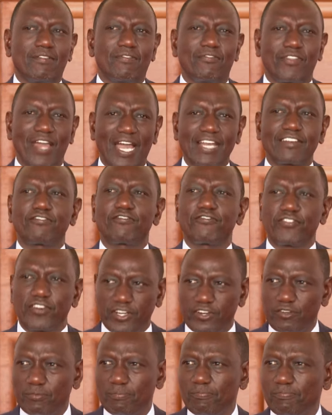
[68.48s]
that
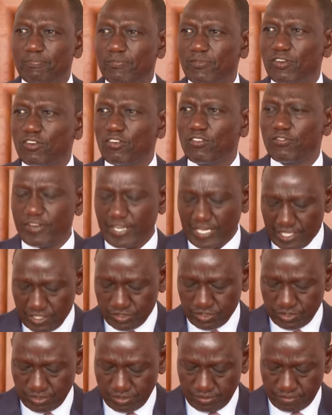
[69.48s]
freedom of
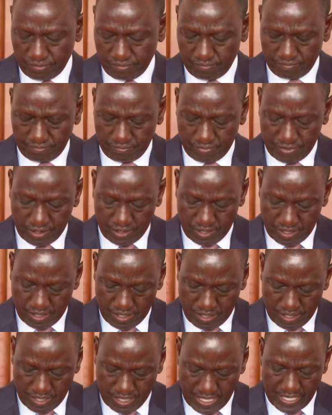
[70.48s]
religion
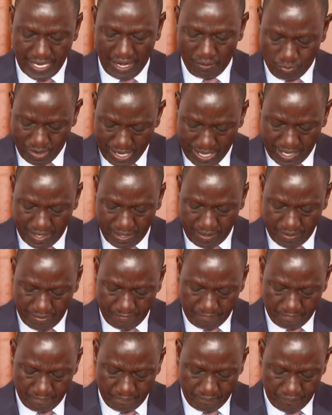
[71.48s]
in a way
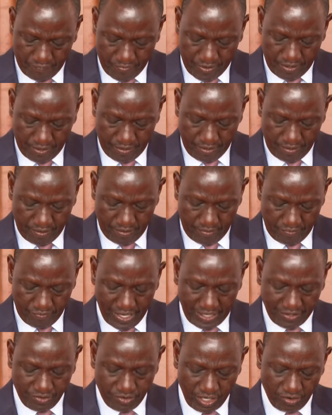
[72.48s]

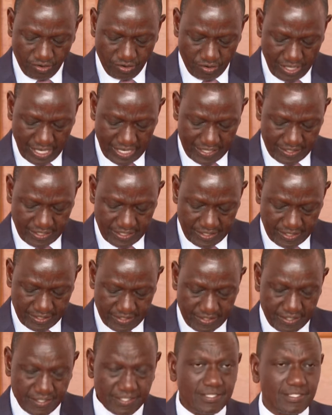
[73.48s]
that
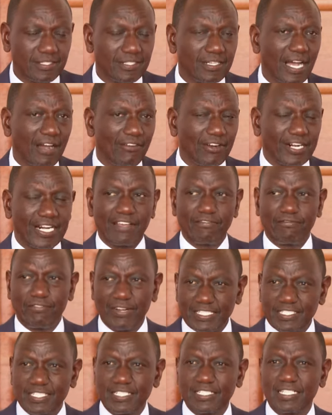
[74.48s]
recognizes our
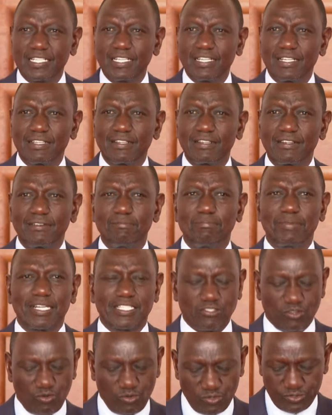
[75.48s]
diversity,
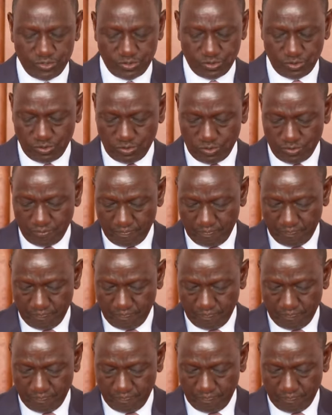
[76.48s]
but also